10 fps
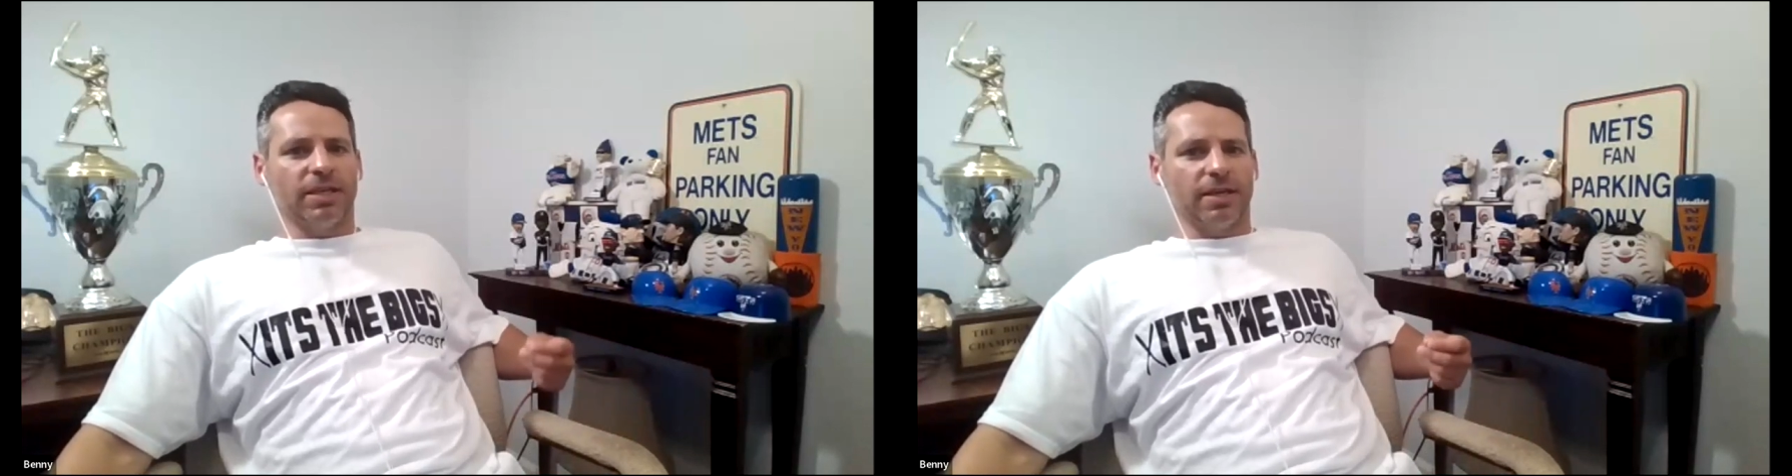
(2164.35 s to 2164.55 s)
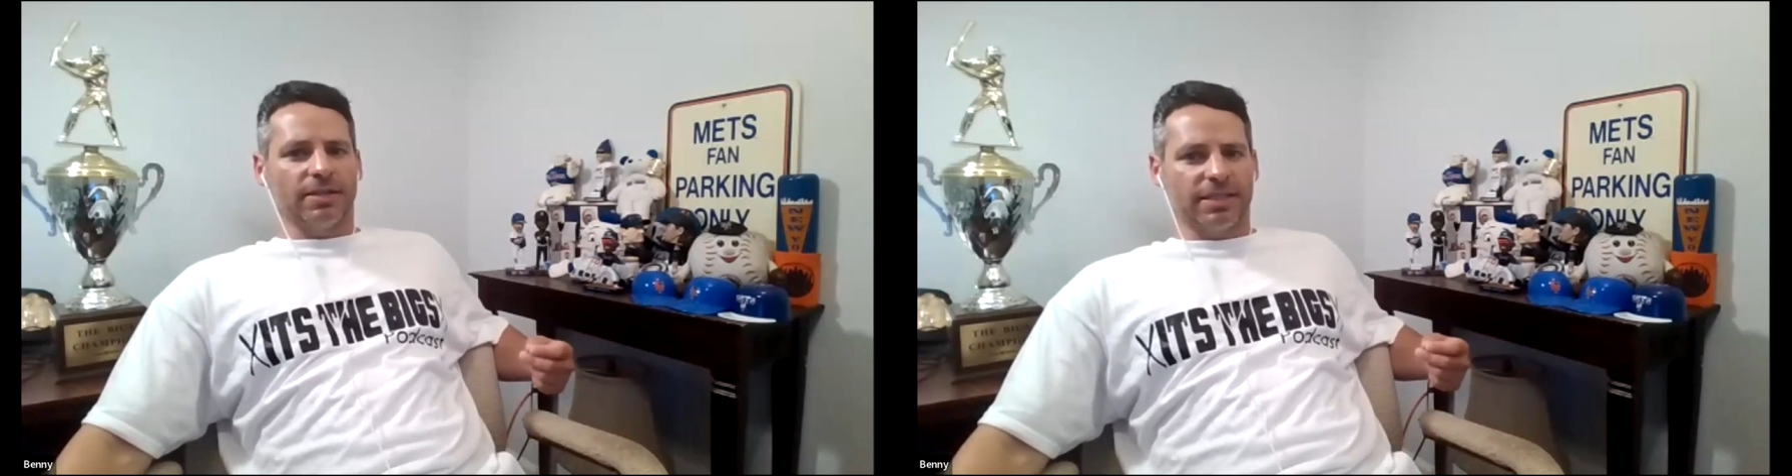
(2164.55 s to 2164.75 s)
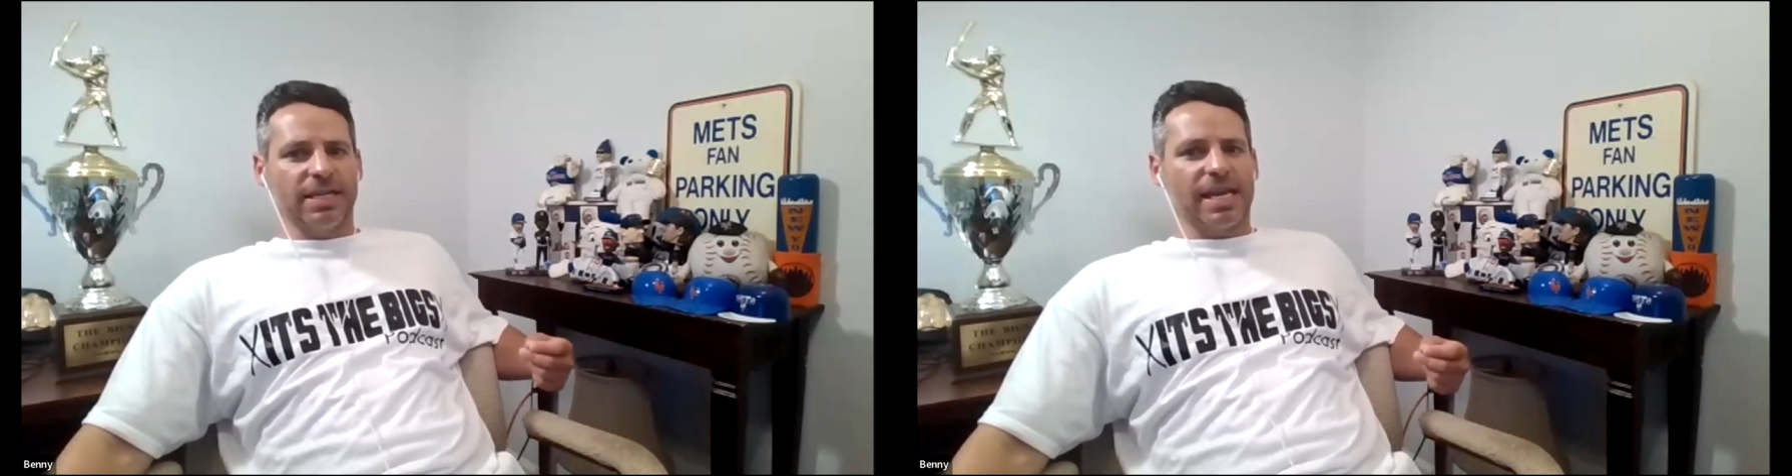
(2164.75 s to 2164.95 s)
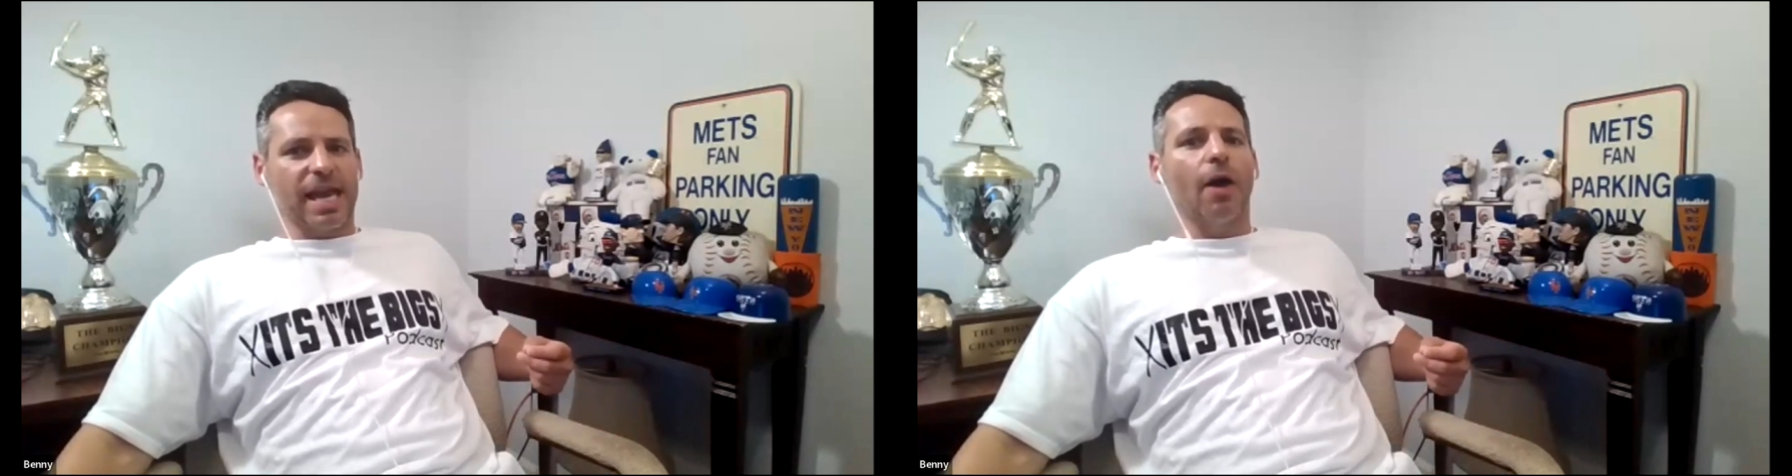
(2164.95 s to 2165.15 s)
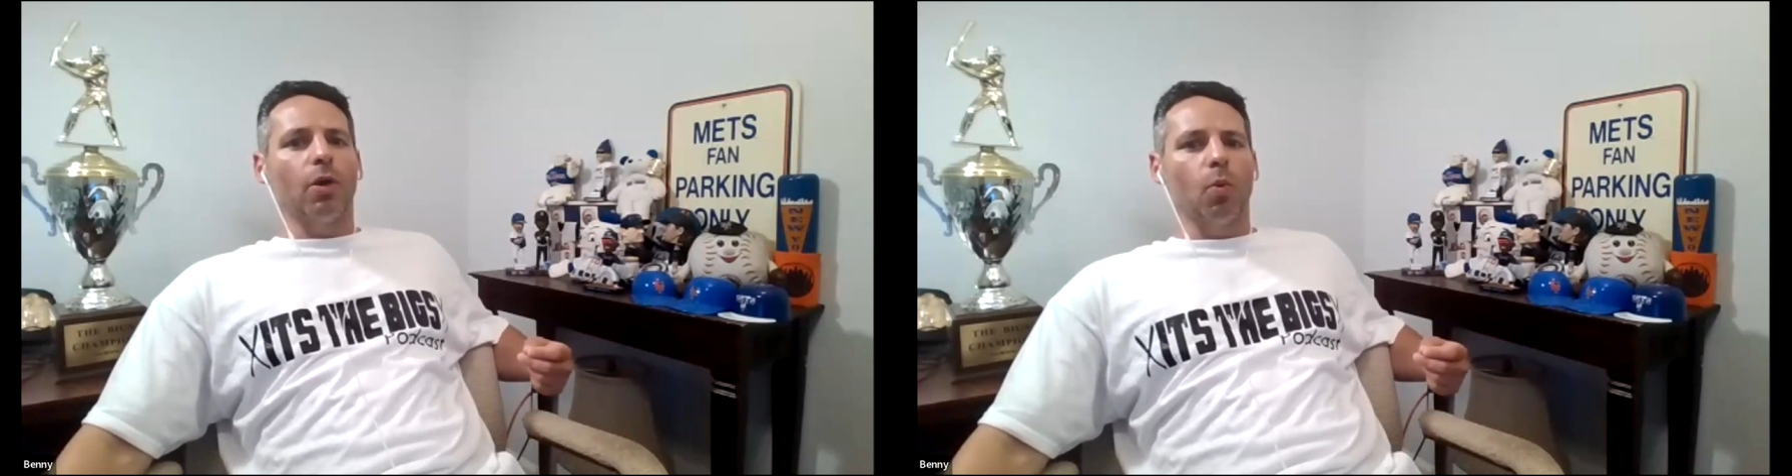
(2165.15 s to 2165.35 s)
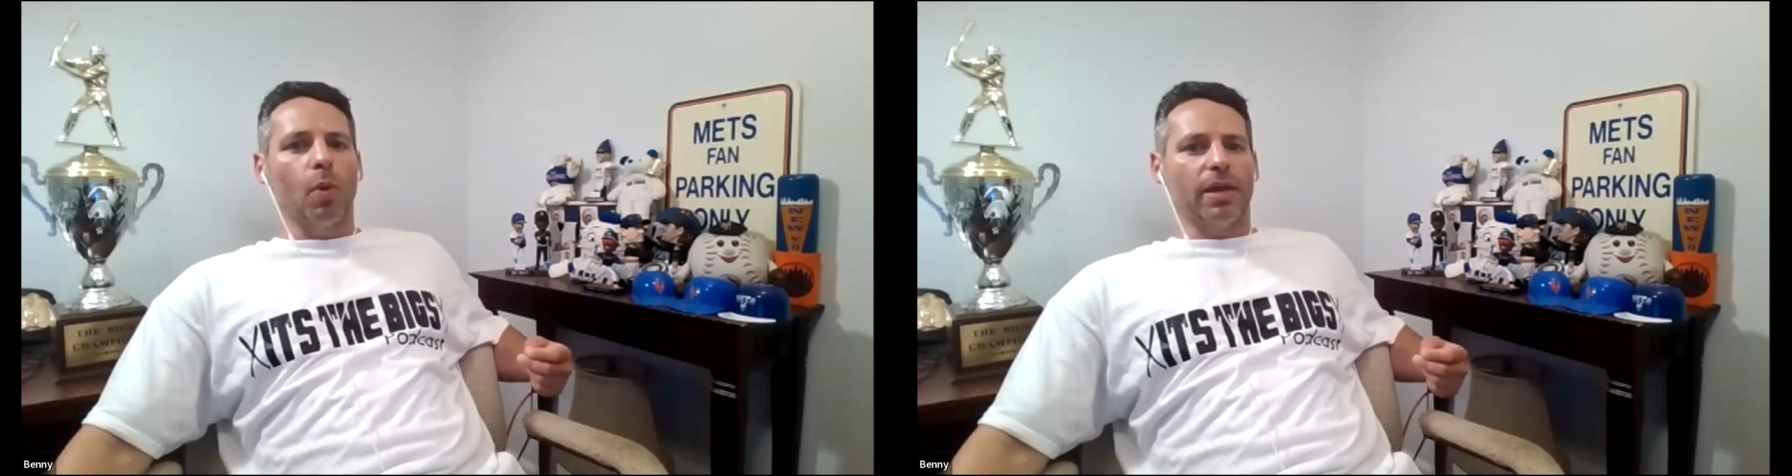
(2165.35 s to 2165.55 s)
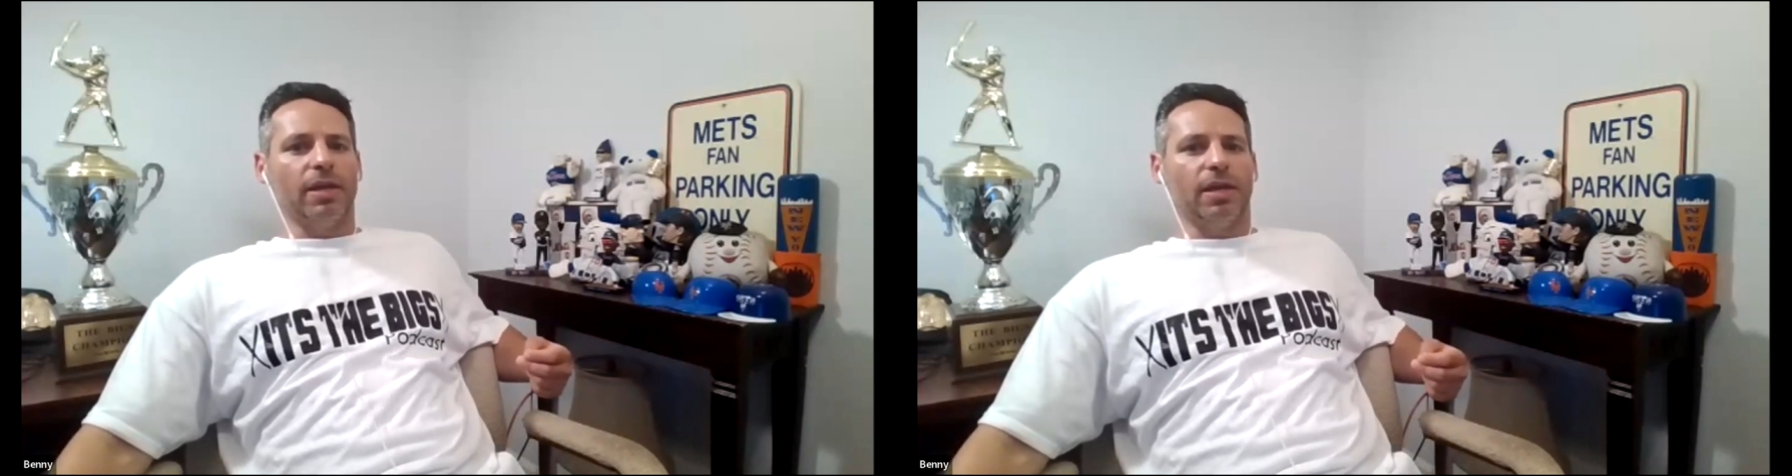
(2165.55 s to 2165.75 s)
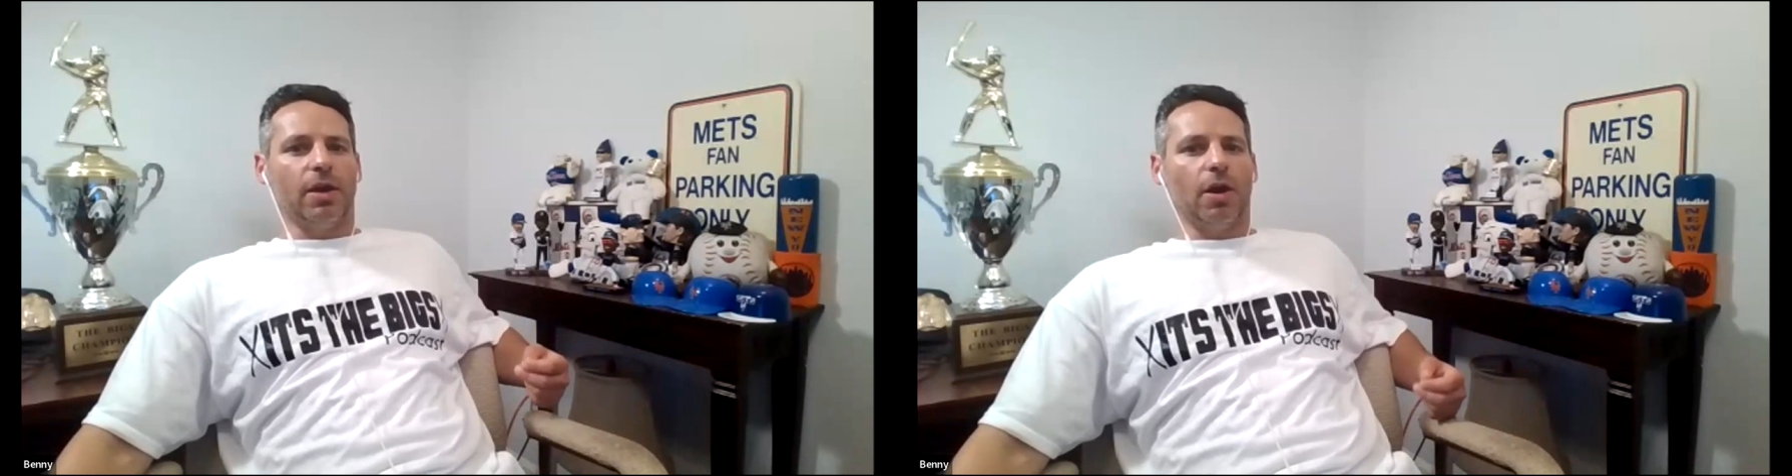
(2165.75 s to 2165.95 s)
to sneak out a win
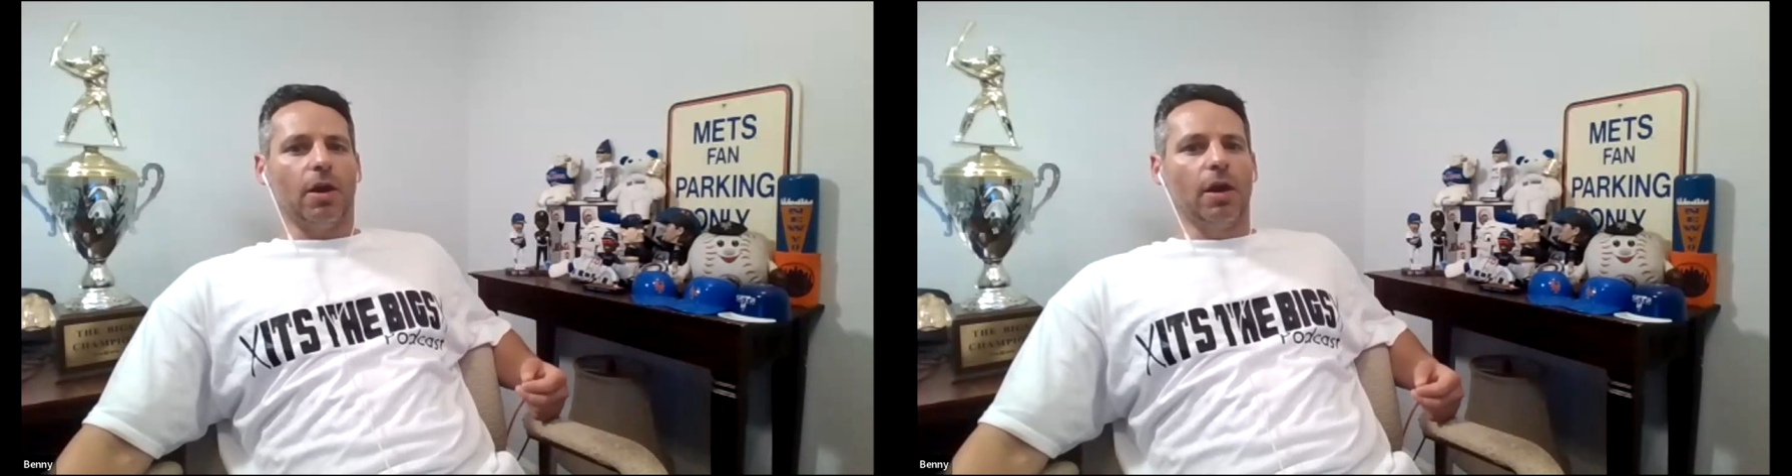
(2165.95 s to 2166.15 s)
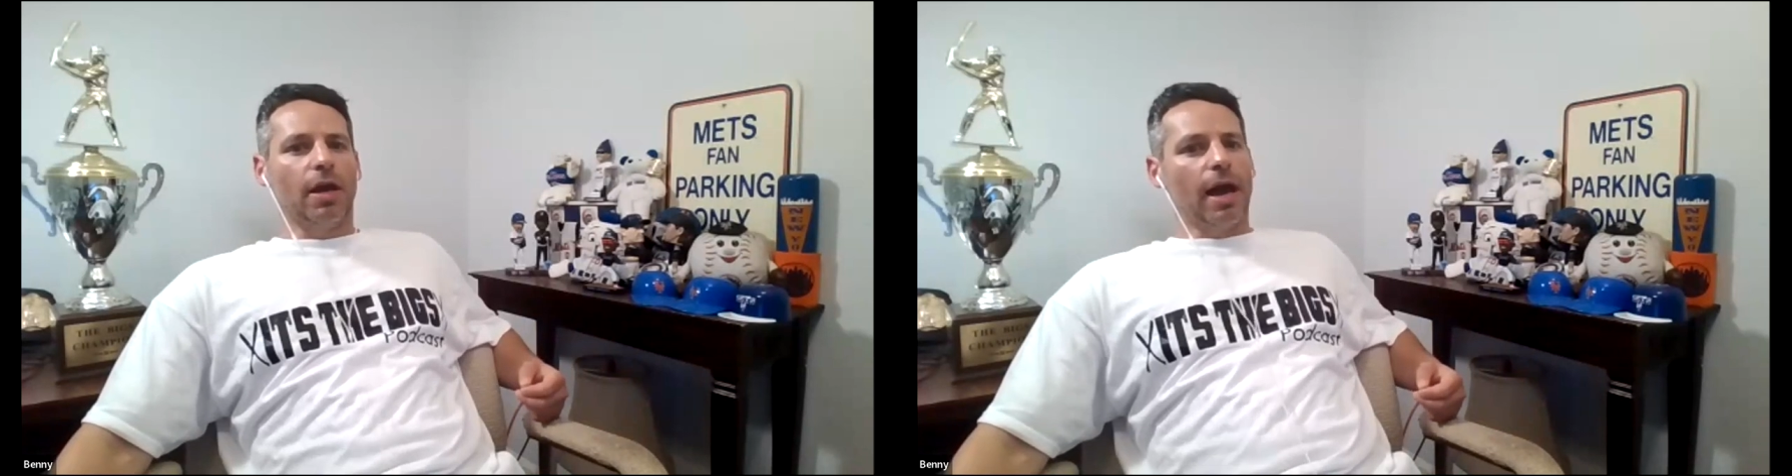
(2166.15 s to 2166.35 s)
here.